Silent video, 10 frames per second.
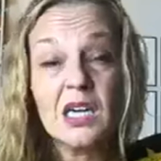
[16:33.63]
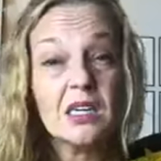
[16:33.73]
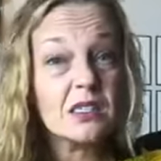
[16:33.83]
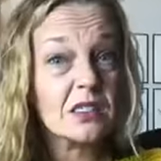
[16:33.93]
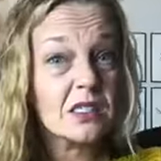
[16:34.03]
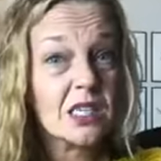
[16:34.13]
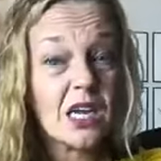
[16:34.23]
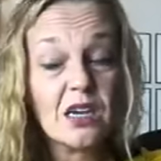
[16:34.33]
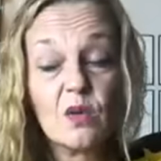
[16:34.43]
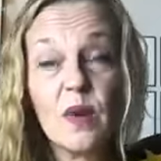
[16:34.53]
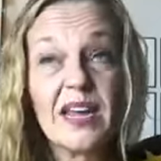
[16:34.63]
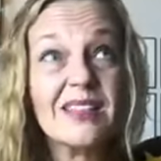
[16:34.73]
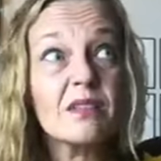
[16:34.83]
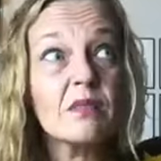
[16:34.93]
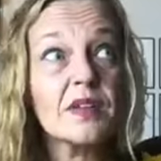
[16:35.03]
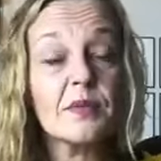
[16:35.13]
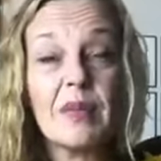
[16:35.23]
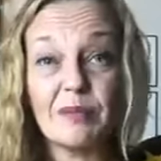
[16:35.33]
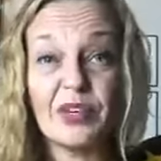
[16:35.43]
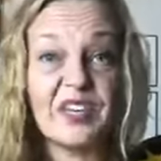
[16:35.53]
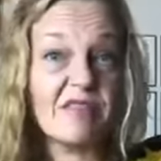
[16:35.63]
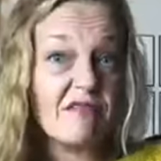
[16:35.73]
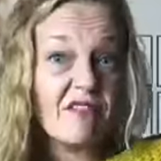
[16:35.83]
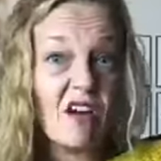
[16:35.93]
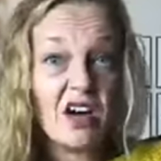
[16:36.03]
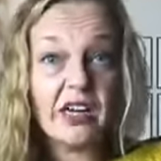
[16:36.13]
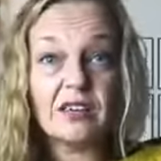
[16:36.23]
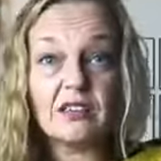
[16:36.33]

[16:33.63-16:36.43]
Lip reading: It doesn't take away the memory, the thought.